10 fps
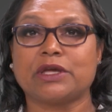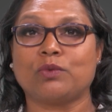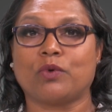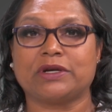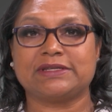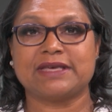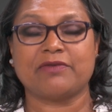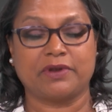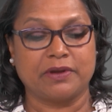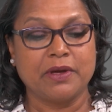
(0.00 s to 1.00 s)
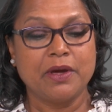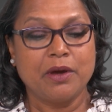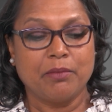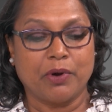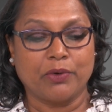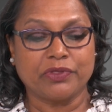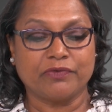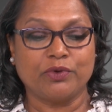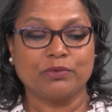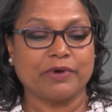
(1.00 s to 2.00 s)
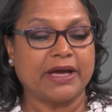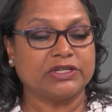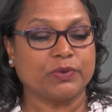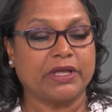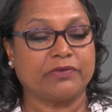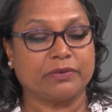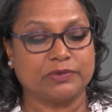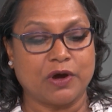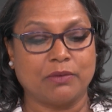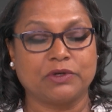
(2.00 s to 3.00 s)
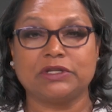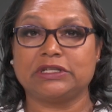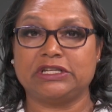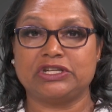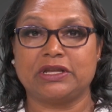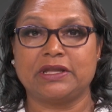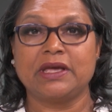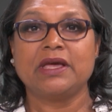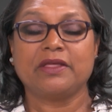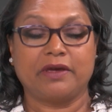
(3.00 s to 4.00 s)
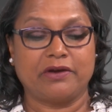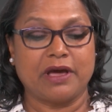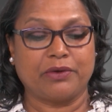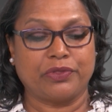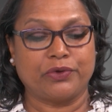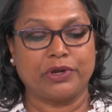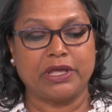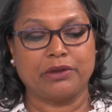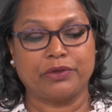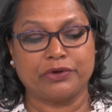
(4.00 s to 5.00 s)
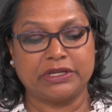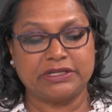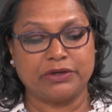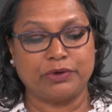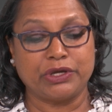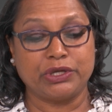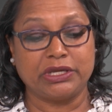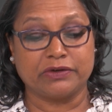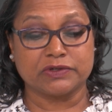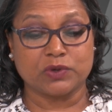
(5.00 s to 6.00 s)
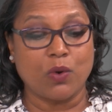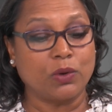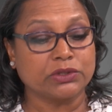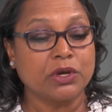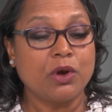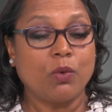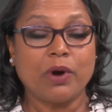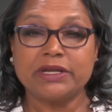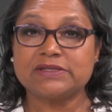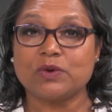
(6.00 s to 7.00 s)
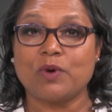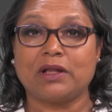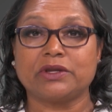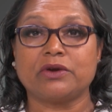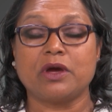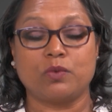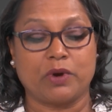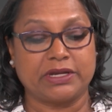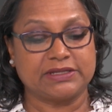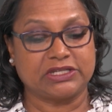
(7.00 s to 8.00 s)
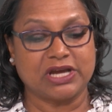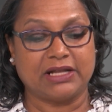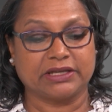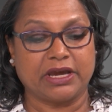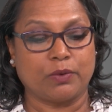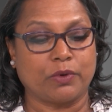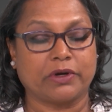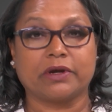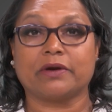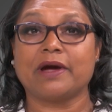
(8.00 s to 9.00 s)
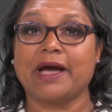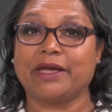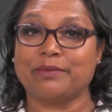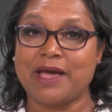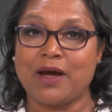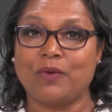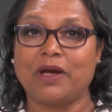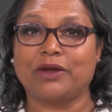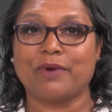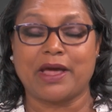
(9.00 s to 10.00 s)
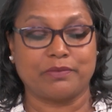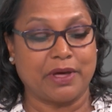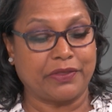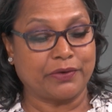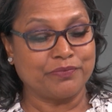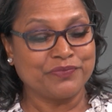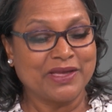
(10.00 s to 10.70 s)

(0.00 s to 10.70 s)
in Ward 7, both of whom graduated from Tom Collegiate. They are now 30 and 32 years old. One is a welder and one is a child care worker. I am now a grandmother.